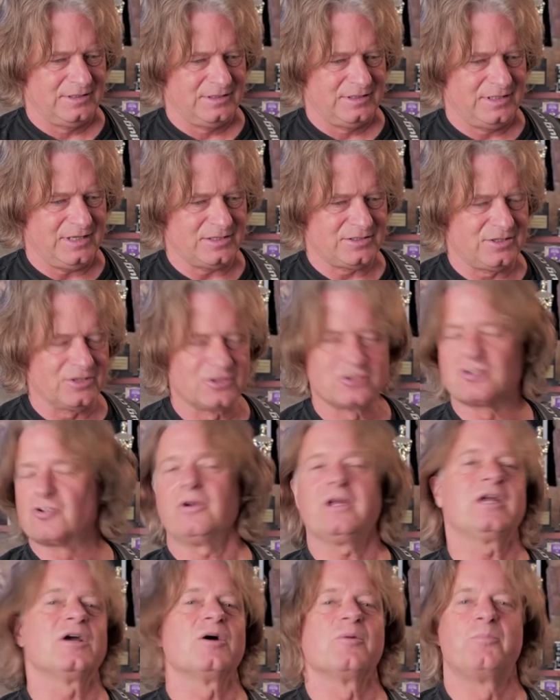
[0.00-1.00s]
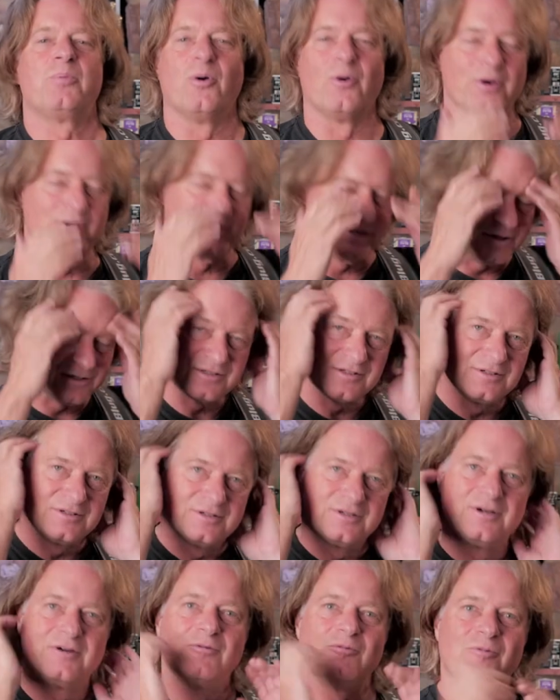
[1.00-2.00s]
there's a trigger point
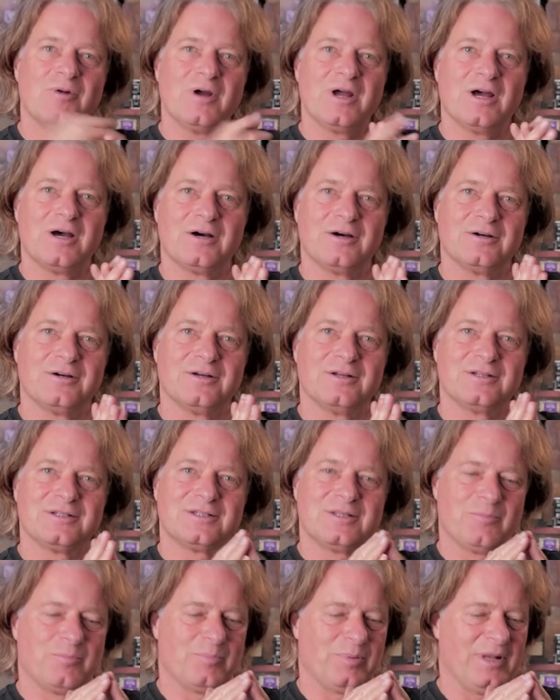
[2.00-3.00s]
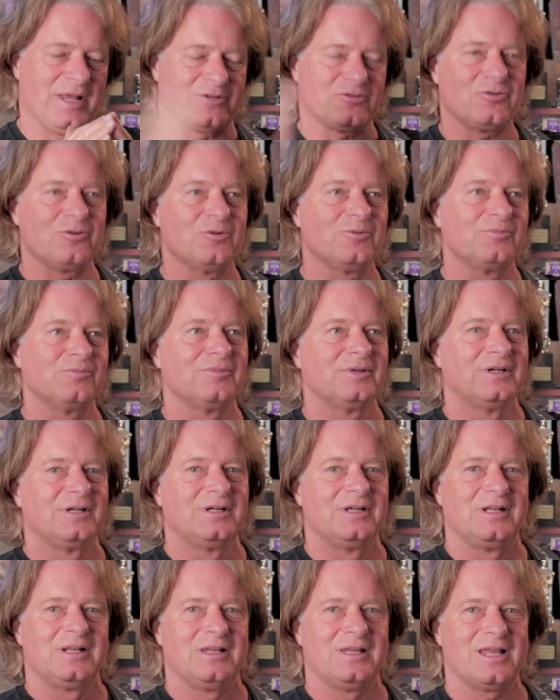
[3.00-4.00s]
where the plectrum
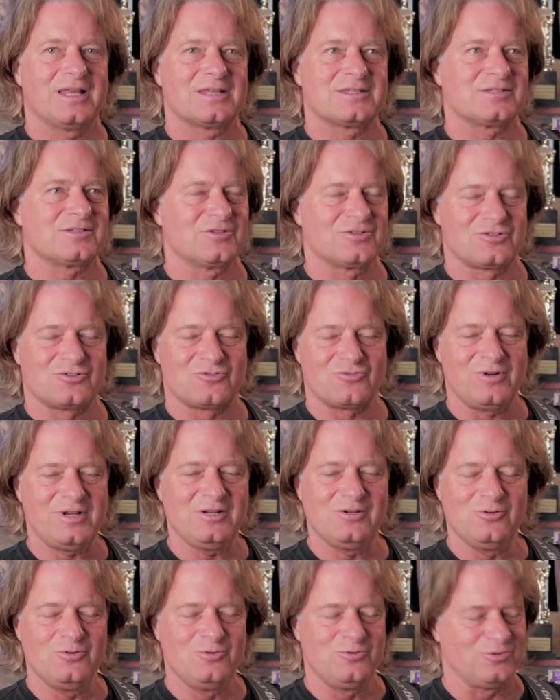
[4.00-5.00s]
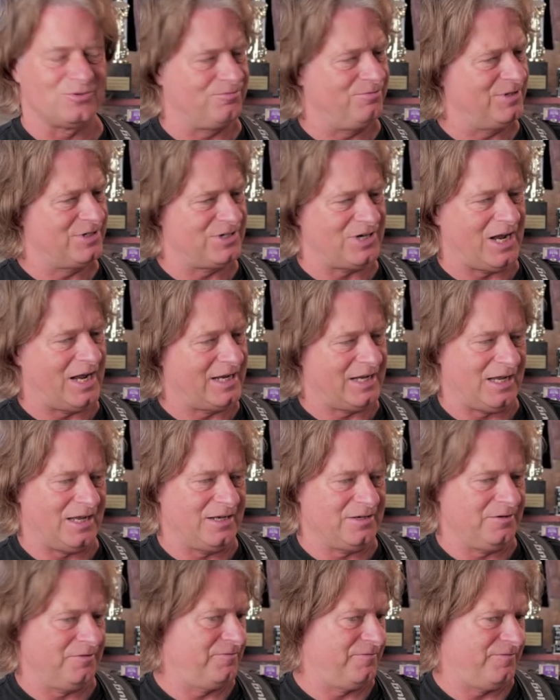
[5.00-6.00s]
lets the string loose, which I
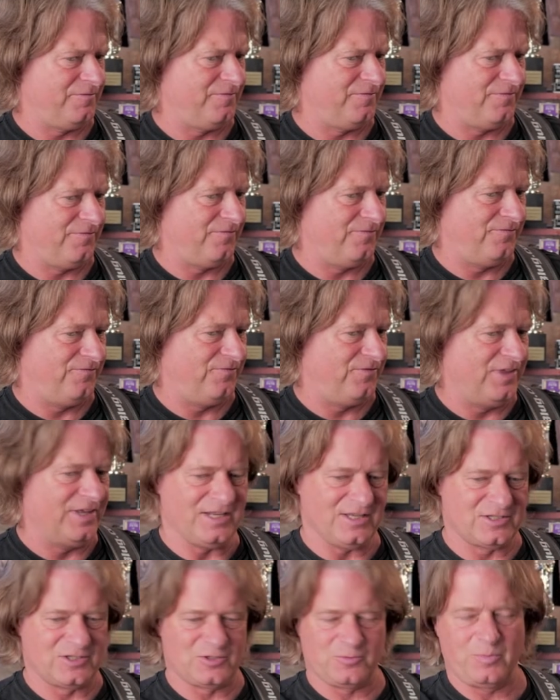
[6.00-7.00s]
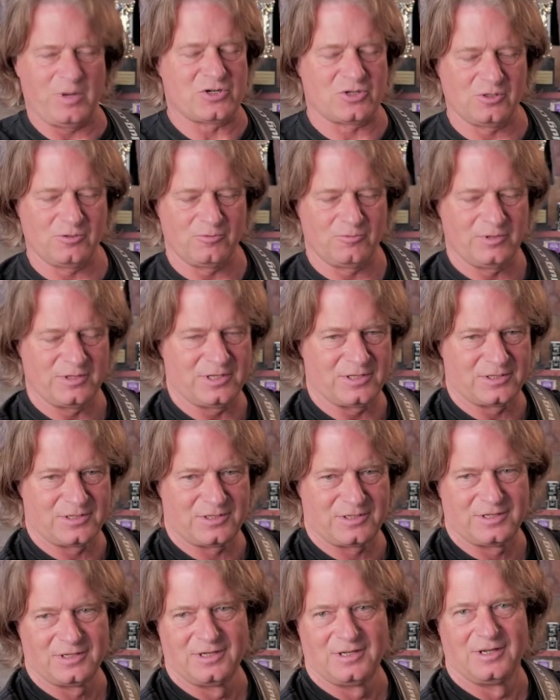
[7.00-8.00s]
kind of think is special with
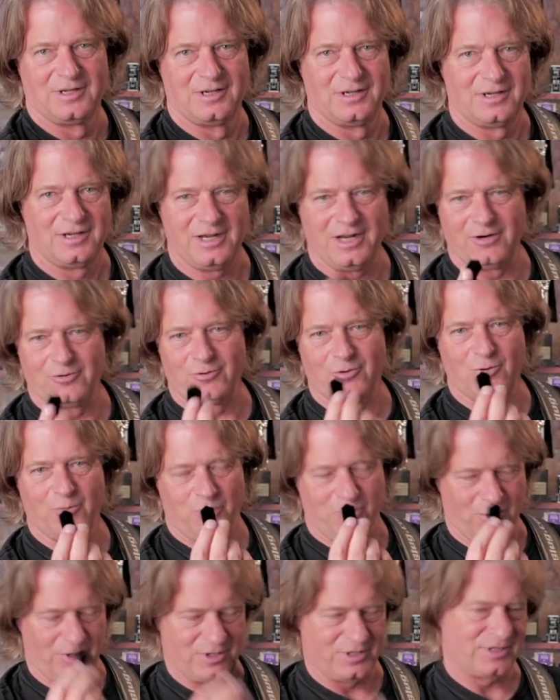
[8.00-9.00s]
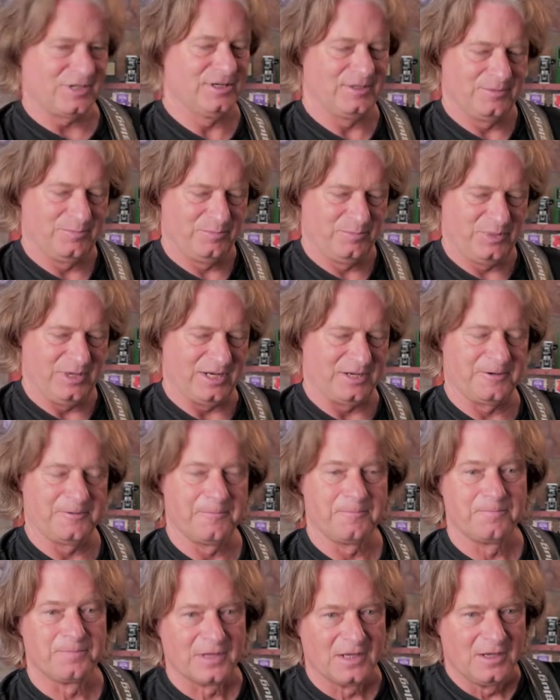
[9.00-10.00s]
this arrow pointy pick.
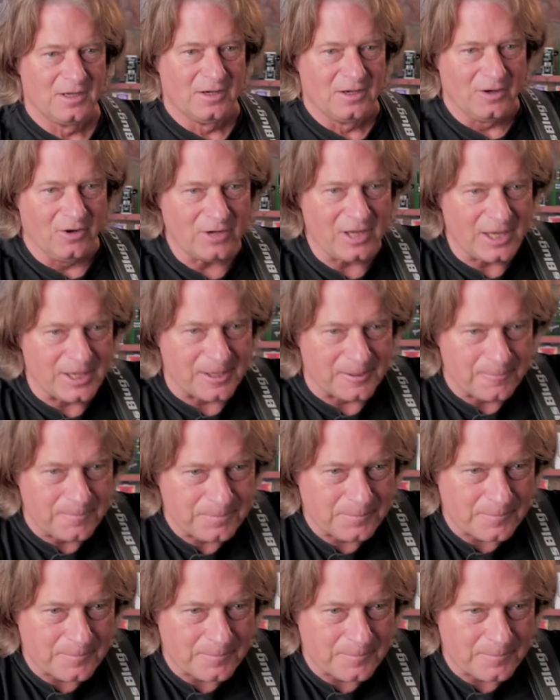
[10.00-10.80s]
Okay,